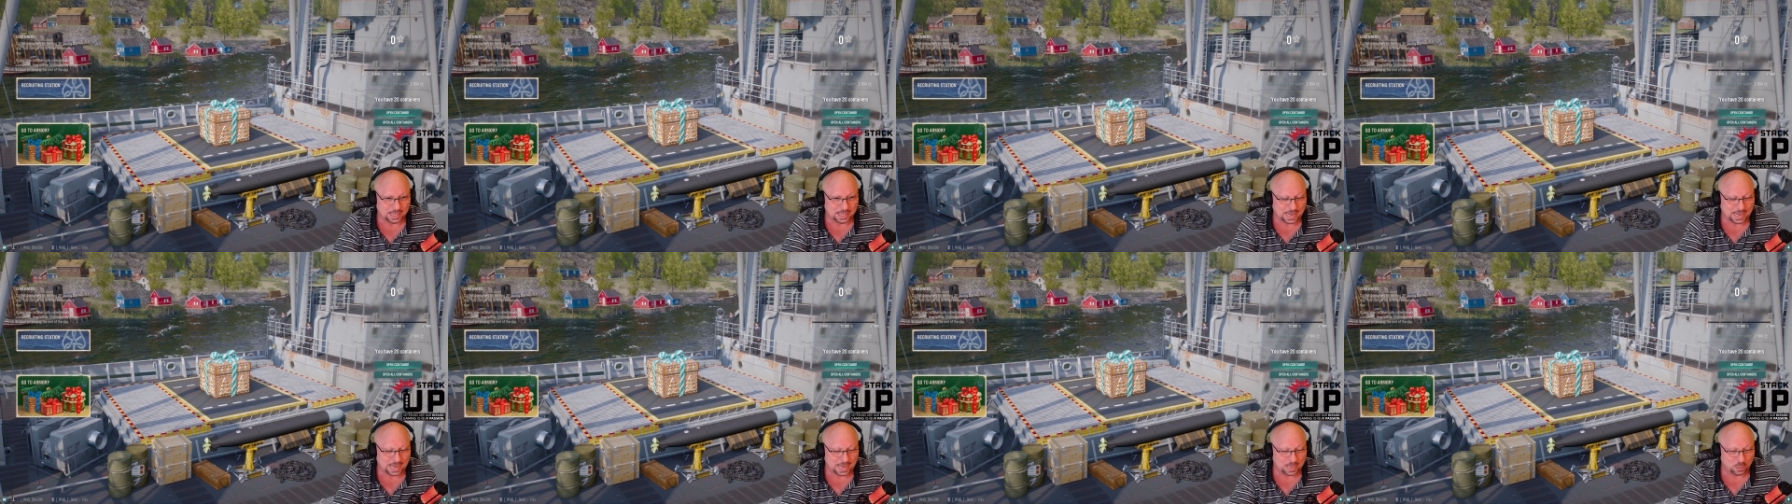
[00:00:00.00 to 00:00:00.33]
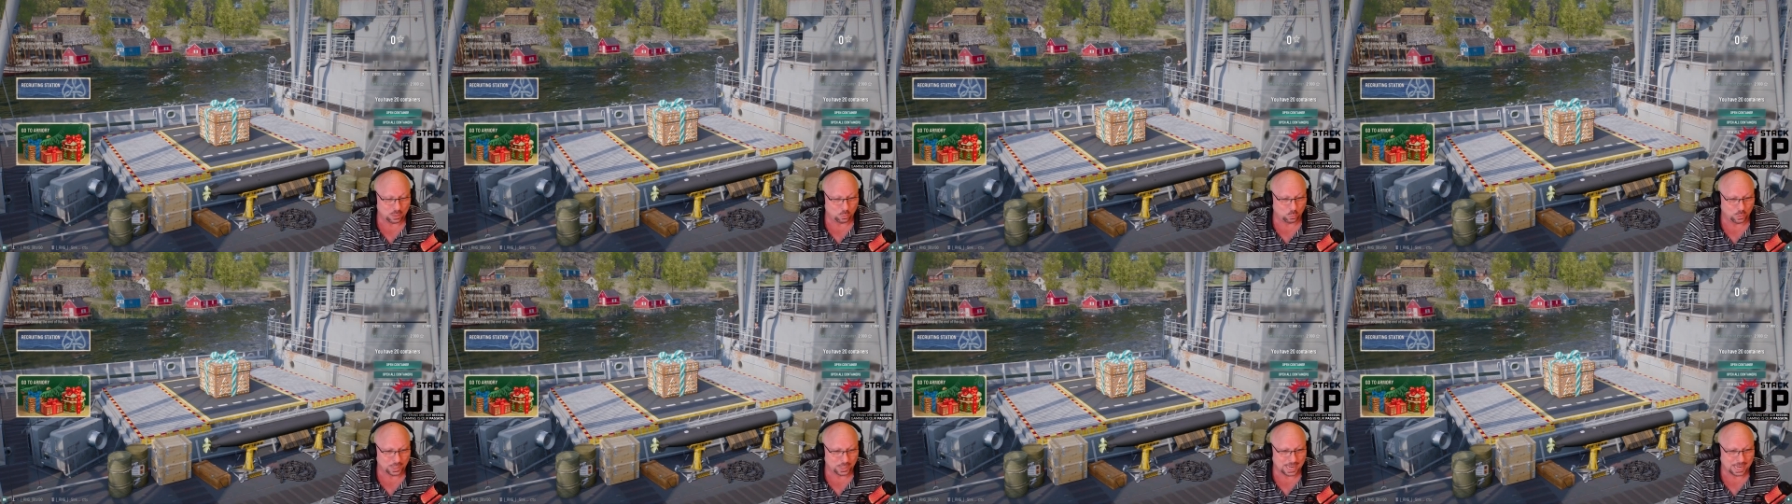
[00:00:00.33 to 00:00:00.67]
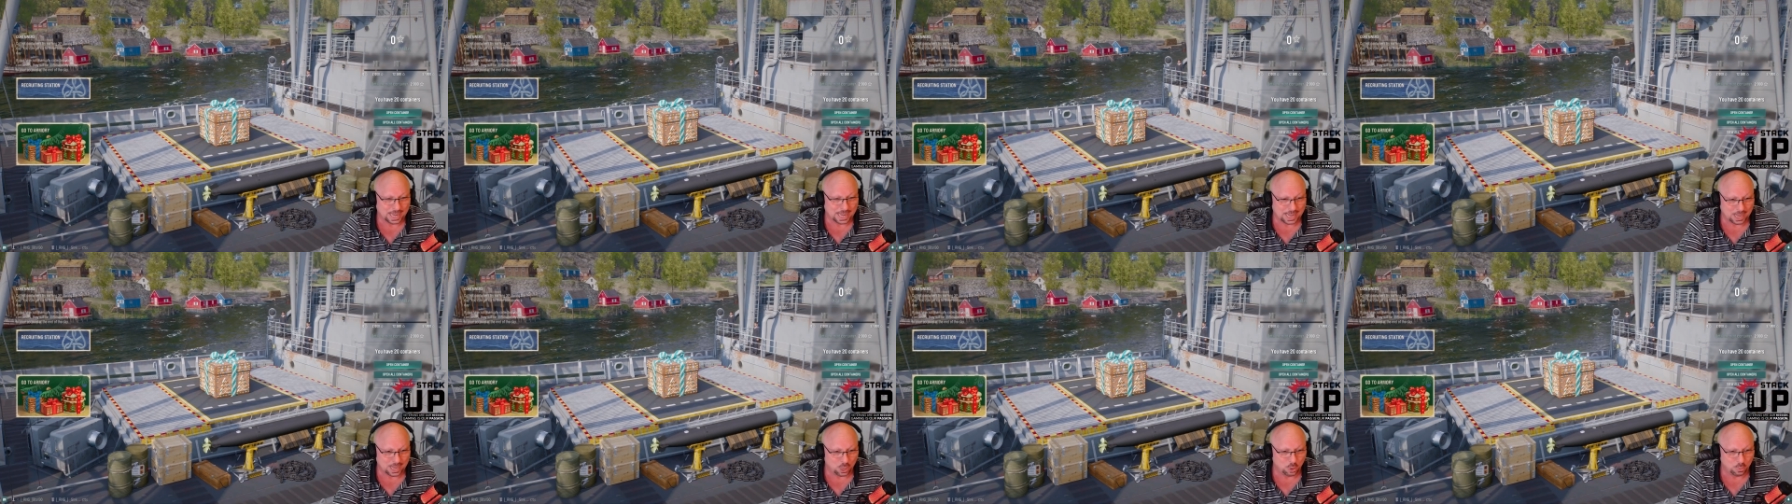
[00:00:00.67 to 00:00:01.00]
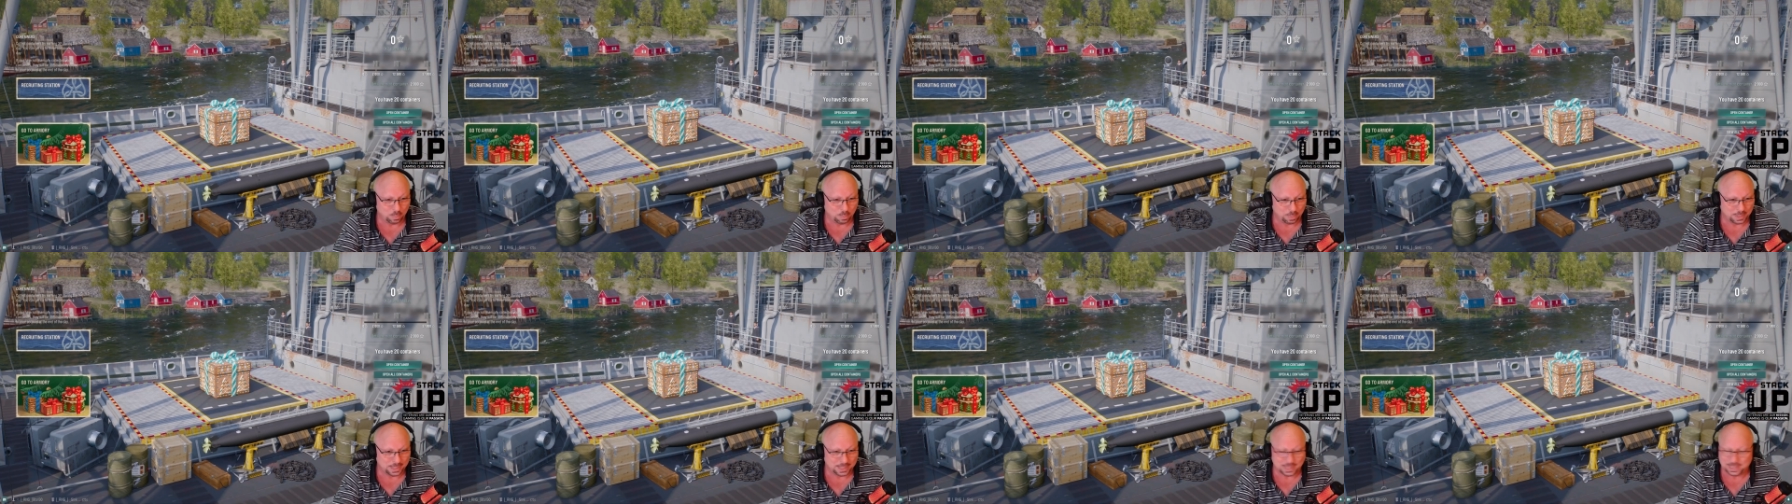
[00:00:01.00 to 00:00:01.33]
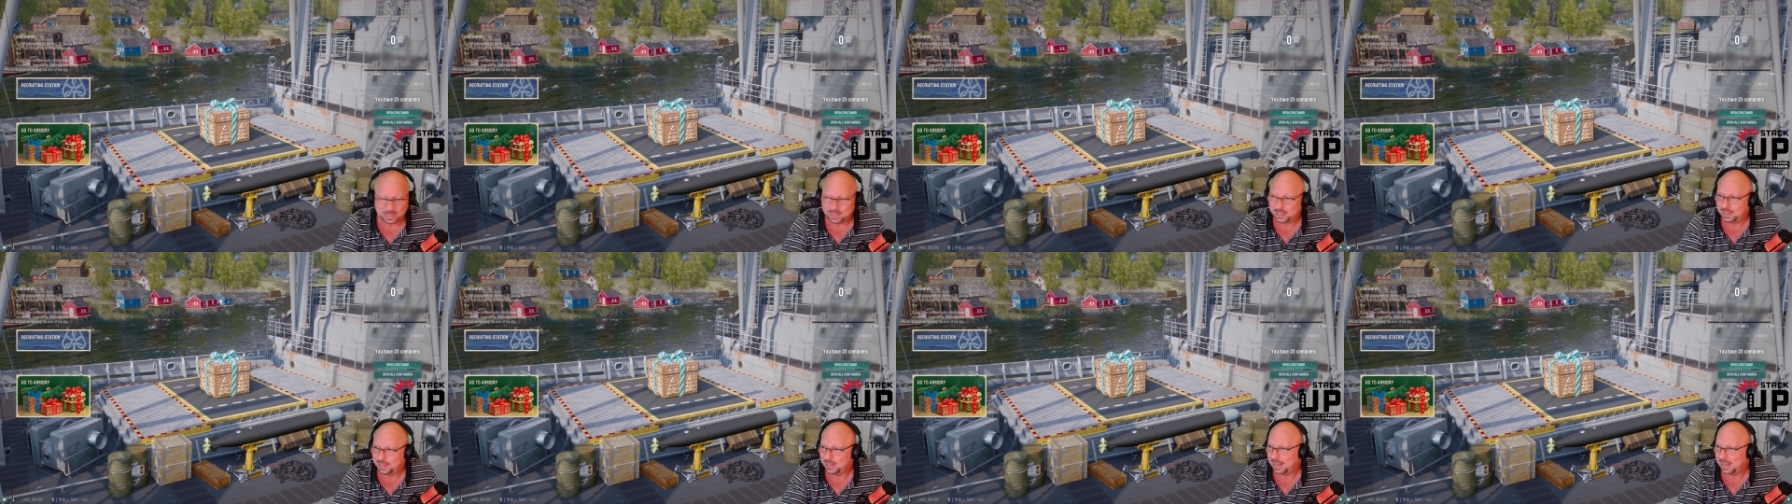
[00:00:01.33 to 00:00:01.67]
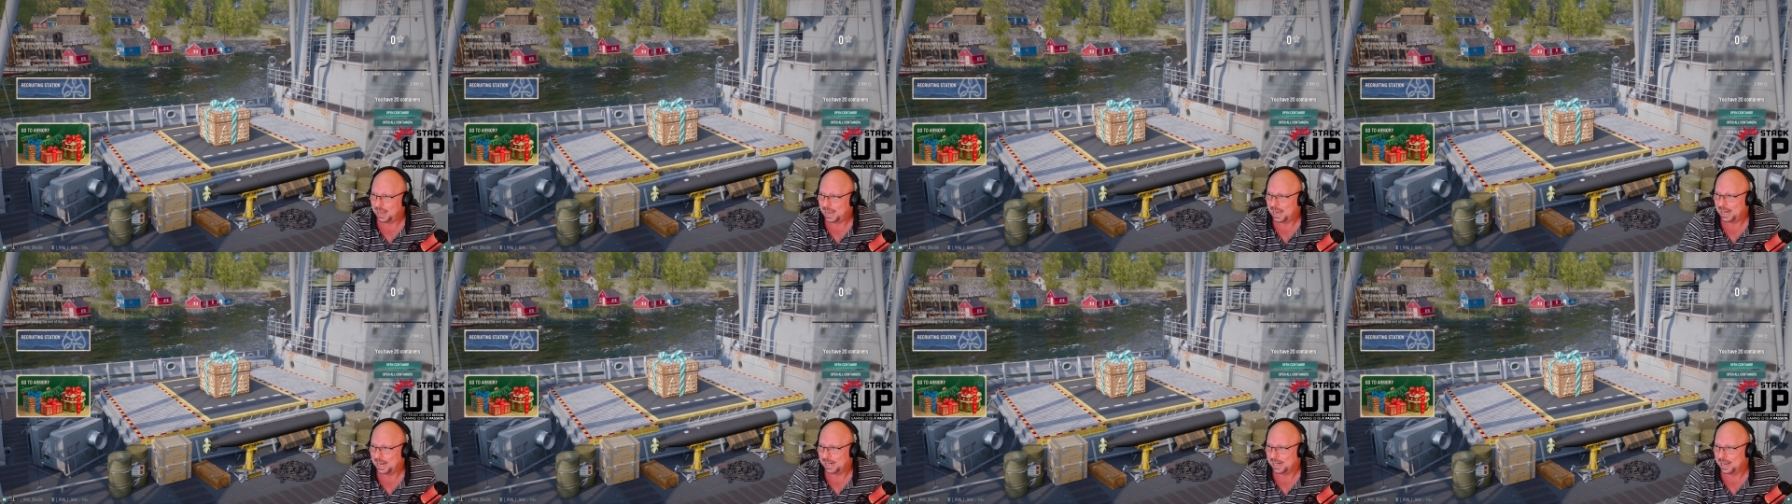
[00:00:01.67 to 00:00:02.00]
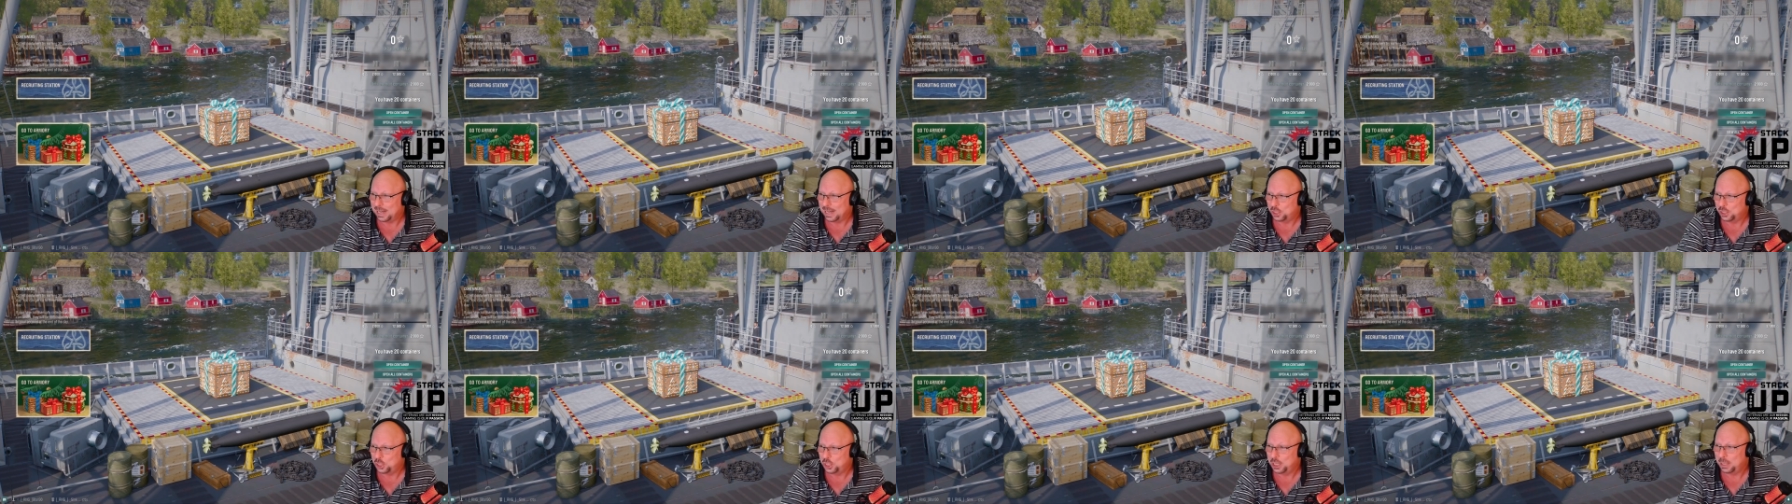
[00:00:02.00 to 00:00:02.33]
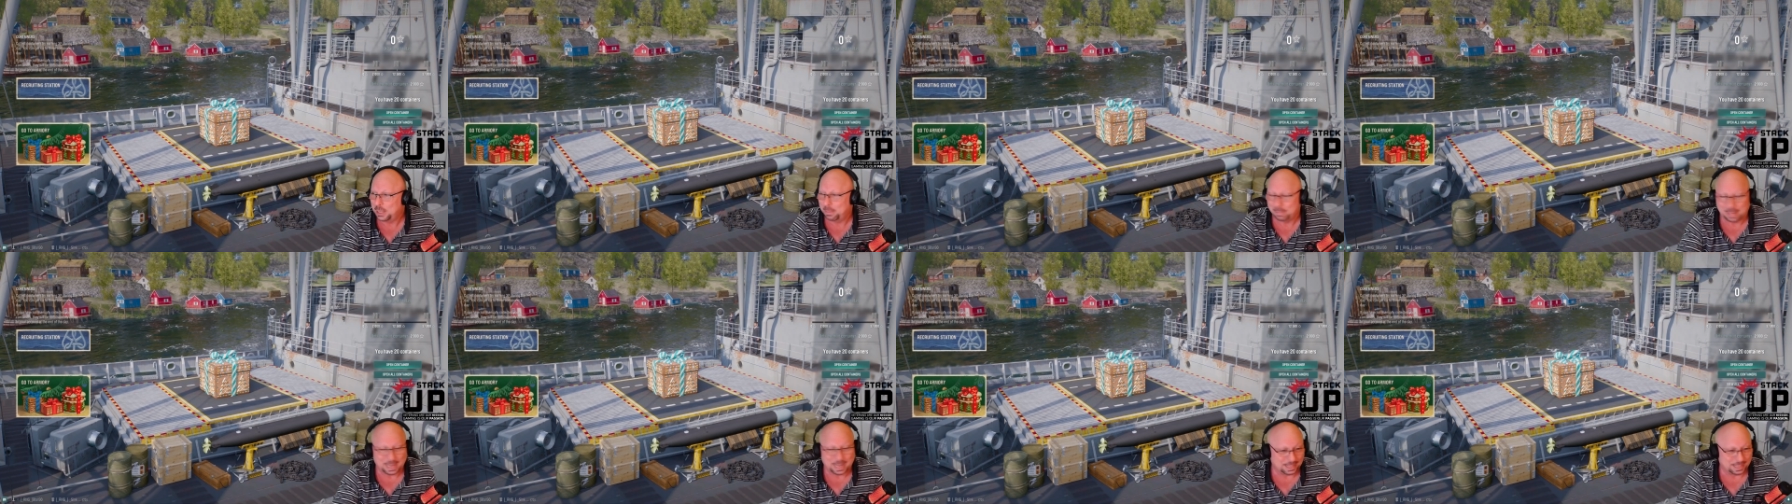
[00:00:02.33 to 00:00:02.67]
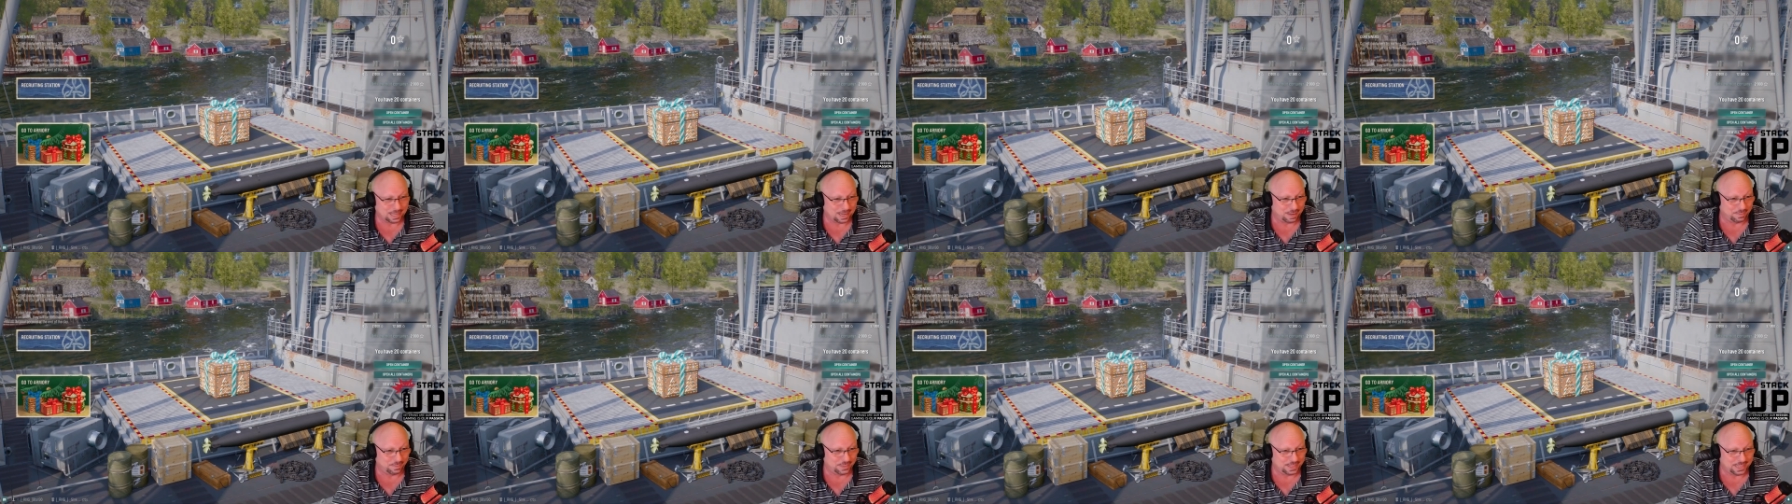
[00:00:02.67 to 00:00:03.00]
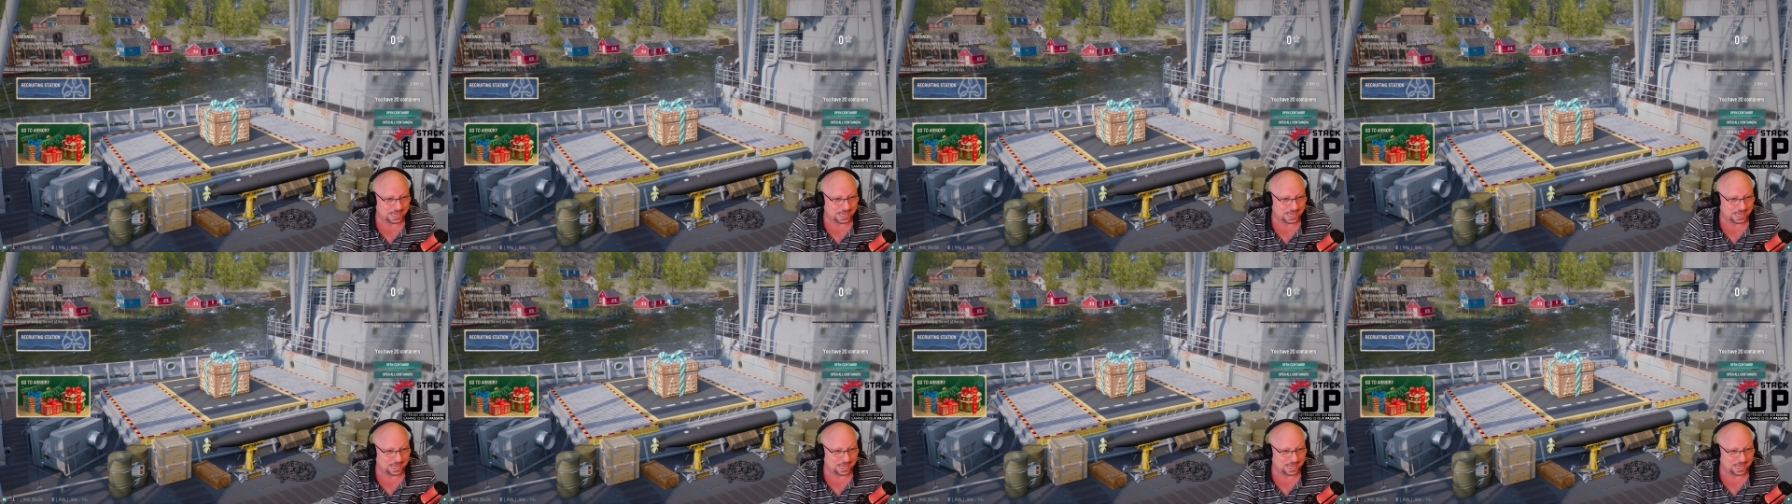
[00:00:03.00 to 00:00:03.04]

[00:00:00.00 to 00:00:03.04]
and when I opened it, I got a ship out of it.